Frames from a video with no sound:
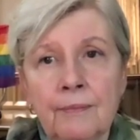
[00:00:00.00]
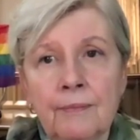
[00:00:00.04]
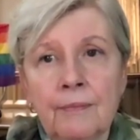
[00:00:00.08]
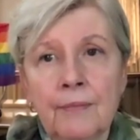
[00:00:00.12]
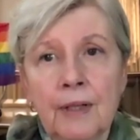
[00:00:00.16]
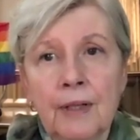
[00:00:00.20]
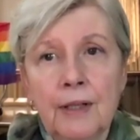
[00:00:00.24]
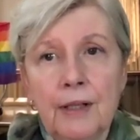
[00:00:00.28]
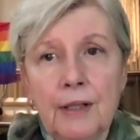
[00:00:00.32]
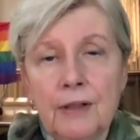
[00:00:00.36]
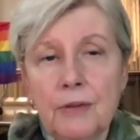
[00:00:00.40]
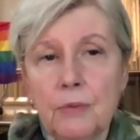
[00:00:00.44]

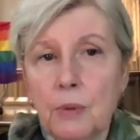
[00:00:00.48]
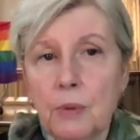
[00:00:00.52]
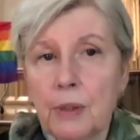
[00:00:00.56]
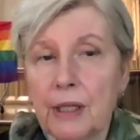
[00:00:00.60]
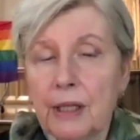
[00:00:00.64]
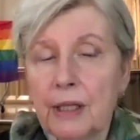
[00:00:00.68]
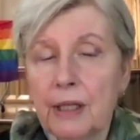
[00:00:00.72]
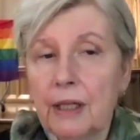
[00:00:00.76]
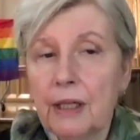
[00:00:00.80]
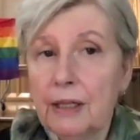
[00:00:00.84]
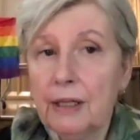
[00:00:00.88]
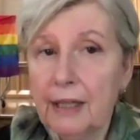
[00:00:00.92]
This
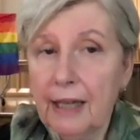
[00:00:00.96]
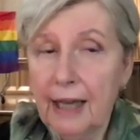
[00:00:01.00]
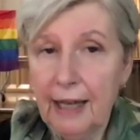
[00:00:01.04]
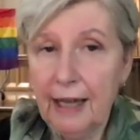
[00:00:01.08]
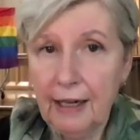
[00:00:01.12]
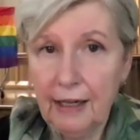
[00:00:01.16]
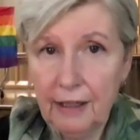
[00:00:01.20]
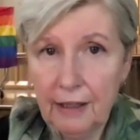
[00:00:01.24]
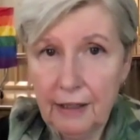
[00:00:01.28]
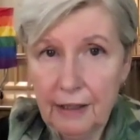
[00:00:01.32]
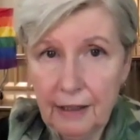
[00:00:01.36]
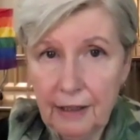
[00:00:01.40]
week in
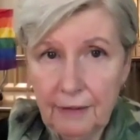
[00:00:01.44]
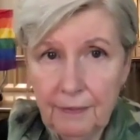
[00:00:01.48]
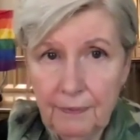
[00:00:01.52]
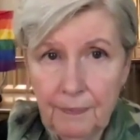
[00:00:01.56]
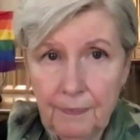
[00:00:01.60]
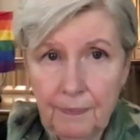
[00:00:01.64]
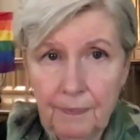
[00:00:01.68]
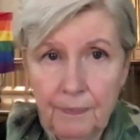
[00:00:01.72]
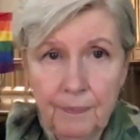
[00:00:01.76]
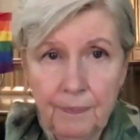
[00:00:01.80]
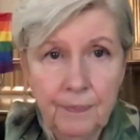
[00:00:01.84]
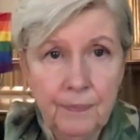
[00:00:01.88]
Canada,
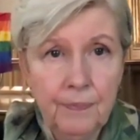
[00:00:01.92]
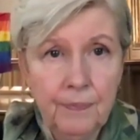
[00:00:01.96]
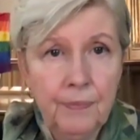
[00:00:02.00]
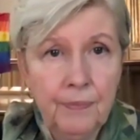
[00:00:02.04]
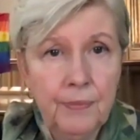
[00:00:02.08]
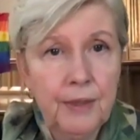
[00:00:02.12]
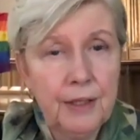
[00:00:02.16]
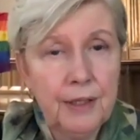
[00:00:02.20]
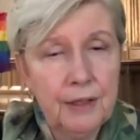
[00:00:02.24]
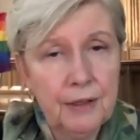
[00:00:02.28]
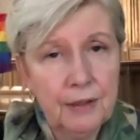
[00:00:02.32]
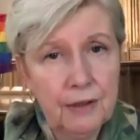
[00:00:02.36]

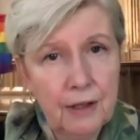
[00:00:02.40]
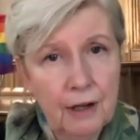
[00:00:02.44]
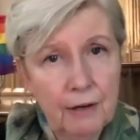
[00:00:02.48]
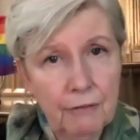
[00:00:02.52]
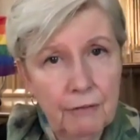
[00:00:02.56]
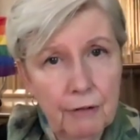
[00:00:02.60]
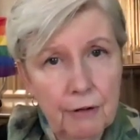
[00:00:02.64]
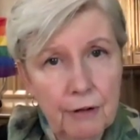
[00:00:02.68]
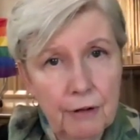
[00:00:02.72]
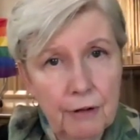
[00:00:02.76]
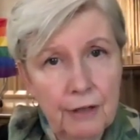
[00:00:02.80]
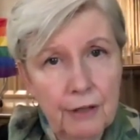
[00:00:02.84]
the
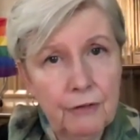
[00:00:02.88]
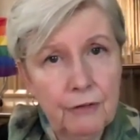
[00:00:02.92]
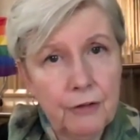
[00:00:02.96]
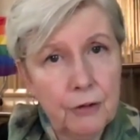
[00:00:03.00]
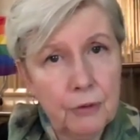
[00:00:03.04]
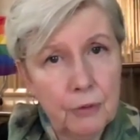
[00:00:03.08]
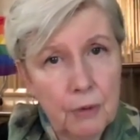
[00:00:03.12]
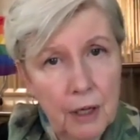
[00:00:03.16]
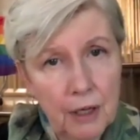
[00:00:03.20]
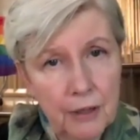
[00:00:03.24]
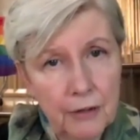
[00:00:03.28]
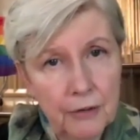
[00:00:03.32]
discovery of
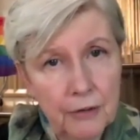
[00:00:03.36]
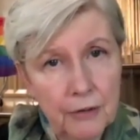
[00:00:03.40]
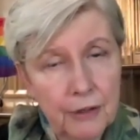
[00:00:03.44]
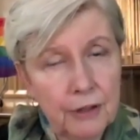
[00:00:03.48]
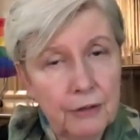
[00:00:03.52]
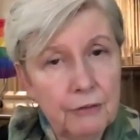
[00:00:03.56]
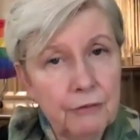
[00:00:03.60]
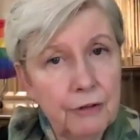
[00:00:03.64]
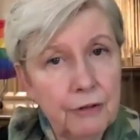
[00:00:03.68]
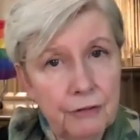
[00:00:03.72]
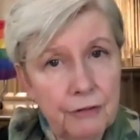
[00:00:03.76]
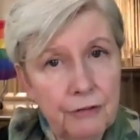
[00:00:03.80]

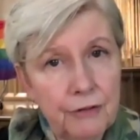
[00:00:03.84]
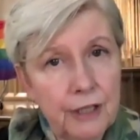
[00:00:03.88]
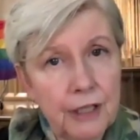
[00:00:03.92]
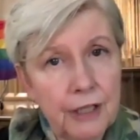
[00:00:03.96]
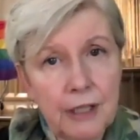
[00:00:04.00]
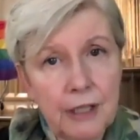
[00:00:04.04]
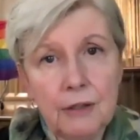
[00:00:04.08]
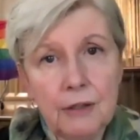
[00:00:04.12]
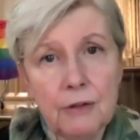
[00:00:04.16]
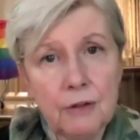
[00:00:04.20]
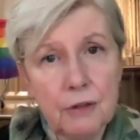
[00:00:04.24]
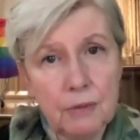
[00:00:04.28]

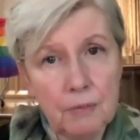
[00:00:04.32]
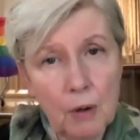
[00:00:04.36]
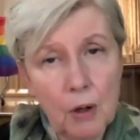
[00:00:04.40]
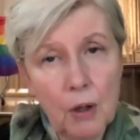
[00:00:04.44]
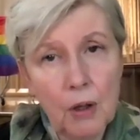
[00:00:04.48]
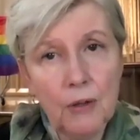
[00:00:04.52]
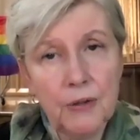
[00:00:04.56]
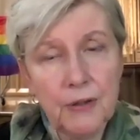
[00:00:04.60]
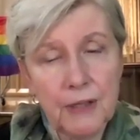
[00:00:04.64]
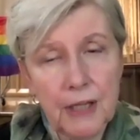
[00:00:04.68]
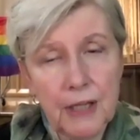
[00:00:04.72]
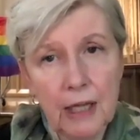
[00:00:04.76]
215
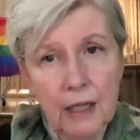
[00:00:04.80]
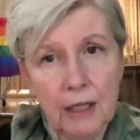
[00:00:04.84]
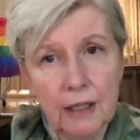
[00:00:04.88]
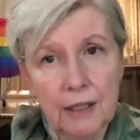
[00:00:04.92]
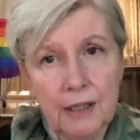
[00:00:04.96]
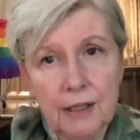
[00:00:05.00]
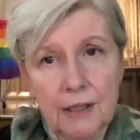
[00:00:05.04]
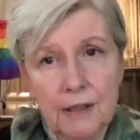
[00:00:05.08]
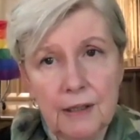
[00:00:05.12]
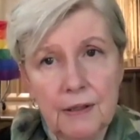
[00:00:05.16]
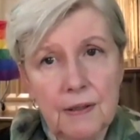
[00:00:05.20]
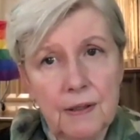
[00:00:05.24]
small
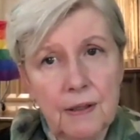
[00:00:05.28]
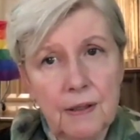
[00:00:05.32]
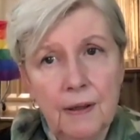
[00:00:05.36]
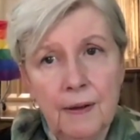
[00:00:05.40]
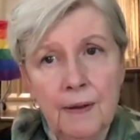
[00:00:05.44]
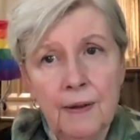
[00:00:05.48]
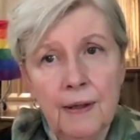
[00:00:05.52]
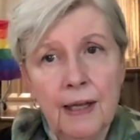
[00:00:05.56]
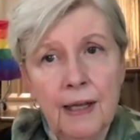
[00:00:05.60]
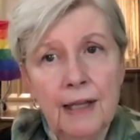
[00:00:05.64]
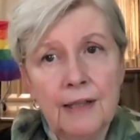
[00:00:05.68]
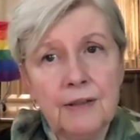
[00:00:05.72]
skeletons
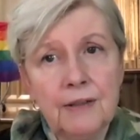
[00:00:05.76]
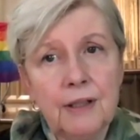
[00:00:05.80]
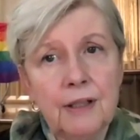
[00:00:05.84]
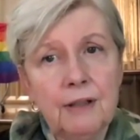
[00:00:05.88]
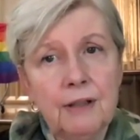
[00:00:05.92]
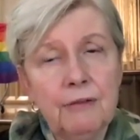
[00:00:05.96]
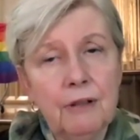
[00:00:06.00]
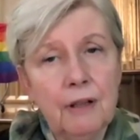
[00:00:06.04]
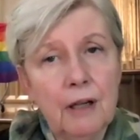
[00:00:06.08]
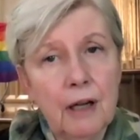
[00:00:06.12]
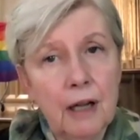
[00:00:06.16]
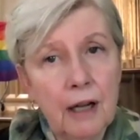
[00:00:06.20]
has
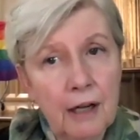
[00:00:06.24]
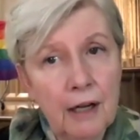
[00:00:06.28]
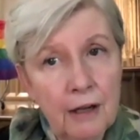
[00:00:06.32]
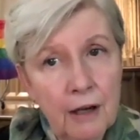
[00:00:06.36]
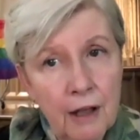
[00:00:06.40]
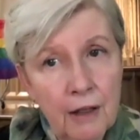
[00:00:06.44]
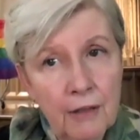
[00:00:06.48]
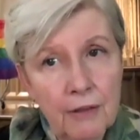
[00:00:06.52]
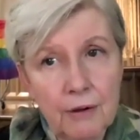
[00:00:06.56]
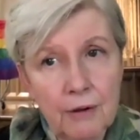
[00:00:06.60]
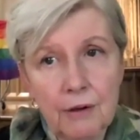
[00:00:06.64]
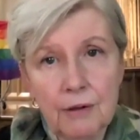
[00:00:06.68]
given
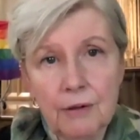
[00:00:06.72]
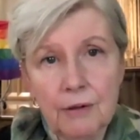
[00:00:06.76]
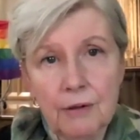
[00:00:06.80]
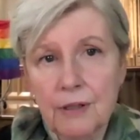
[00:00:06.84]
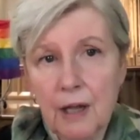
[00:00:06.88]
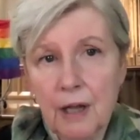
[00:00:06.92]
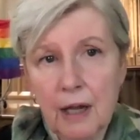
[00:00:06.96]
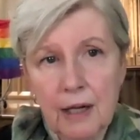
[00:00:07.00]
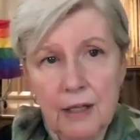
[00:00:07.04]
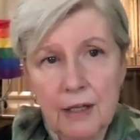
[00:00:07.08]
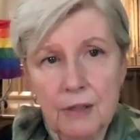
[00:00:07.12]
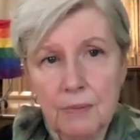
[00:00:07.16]
another
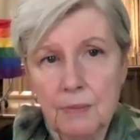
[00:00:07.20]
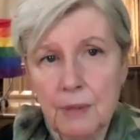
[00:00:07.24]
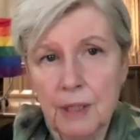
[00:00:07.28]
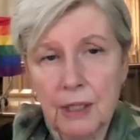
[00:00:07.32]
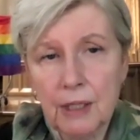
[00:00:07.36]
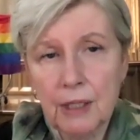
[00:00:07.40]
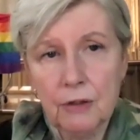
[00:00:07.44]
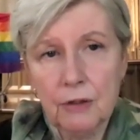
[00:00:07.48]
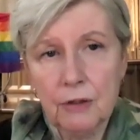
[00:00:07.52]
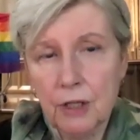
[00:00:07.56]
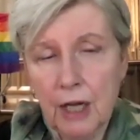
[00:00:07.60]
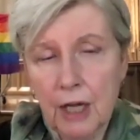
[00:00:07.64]

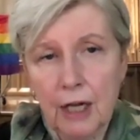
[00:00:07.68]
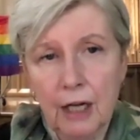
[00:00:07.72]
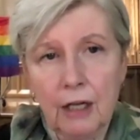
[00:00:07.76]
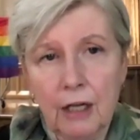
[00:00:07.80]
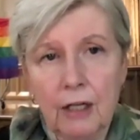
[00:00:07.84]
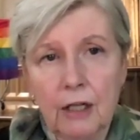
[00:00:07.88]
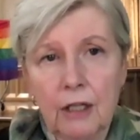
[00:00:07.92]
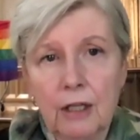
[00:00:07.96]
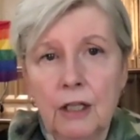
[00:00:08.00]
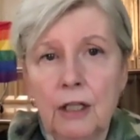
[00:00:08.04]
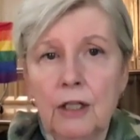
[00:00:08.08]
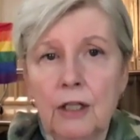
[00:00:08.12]
seismic
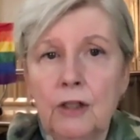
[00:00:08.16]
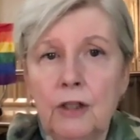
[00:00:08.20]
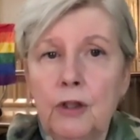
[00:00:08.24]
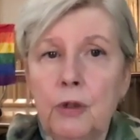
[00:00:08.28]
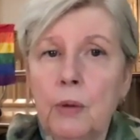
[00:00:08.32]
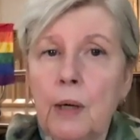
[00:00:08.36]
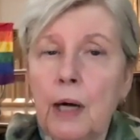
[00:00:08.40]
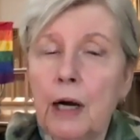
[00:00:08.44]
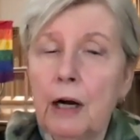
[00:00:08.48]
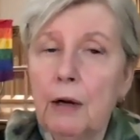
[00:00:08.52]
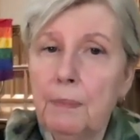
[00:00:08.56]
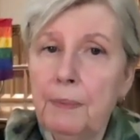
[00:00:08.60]
shake
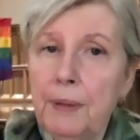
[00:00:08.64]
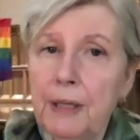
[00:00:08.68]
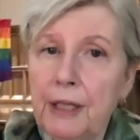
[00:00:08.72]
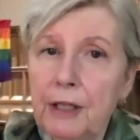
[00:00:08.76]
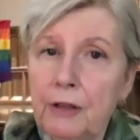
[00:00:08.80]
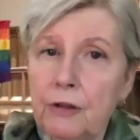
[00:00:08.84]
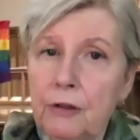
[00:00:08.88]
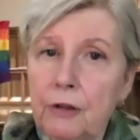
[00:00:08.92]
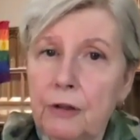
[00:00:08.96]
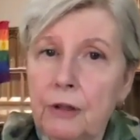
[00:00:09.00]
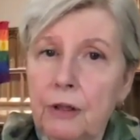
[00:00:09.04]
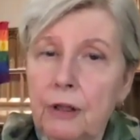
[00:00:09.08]
to our
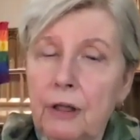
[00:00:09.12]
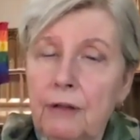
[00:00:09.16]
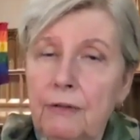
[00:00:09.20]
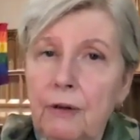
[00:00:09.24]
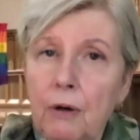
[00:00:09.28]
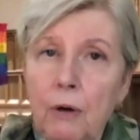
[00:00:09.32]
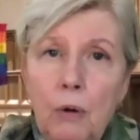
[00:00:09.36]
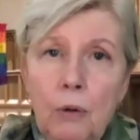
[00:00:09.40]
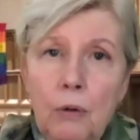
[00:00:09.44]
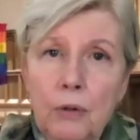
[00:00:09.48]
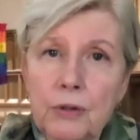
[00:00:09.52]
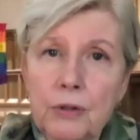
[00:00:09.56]
picture of a
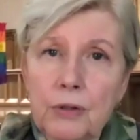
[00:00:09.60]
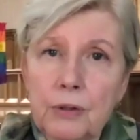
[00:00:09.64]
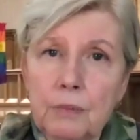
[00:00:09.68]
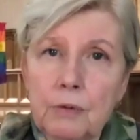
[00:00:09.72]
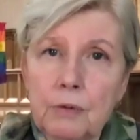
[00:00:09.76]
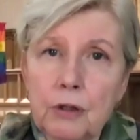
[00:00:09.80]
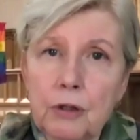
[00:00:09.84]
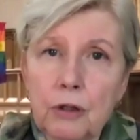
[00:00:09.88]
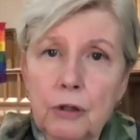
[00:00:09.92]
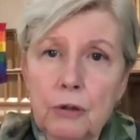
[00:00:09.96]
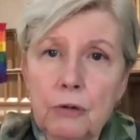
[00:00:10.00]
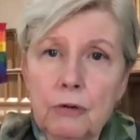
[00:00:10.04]
wholesome
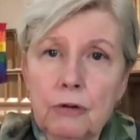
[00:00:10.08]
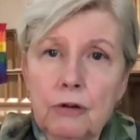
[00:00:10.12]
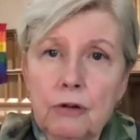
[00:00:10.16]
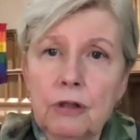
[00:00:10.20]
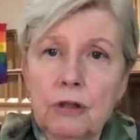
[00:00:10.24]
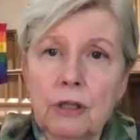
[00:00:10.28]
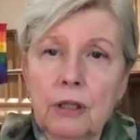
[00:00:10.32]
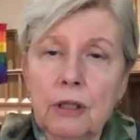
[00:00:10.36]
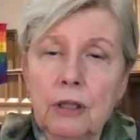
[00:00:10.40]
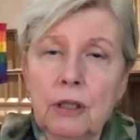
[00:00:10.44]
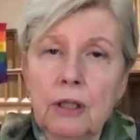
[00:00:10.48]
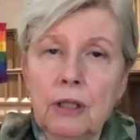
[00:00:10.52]

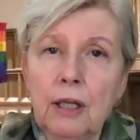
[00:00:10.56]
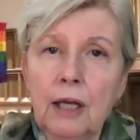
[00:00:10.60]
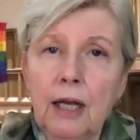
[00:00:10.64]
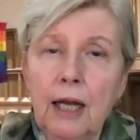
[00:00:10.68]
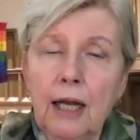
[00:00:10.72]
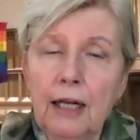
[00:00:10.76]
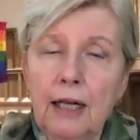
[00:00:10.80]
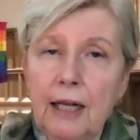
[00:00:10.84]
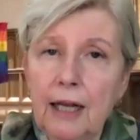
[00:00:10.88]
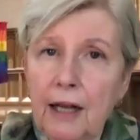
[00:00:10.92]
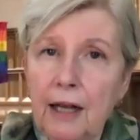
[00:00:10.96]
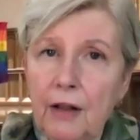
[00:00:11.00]
church
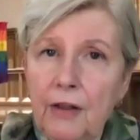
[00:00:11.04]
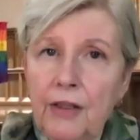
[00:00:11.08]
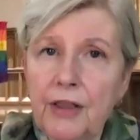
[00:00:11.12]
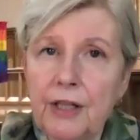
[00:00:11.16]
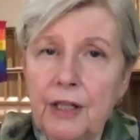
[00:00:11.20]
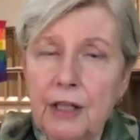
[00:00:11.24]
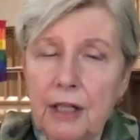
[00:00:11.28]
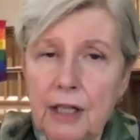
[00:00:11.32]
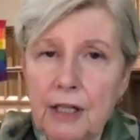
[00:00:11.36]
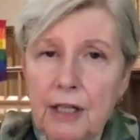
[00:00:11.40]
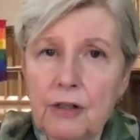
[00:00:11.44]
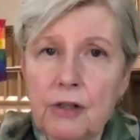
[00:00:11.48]
and a
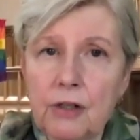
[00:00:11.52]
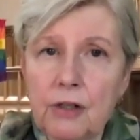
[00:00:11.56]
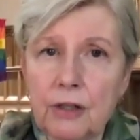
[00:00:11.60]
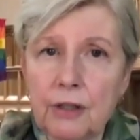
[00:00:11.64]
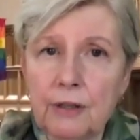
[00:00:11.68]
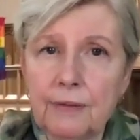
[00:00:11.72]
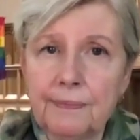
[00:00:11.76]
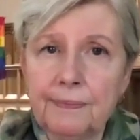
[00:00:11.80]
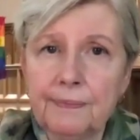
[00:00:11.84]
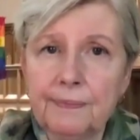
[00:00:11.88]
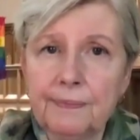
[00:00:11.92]
healthy nation.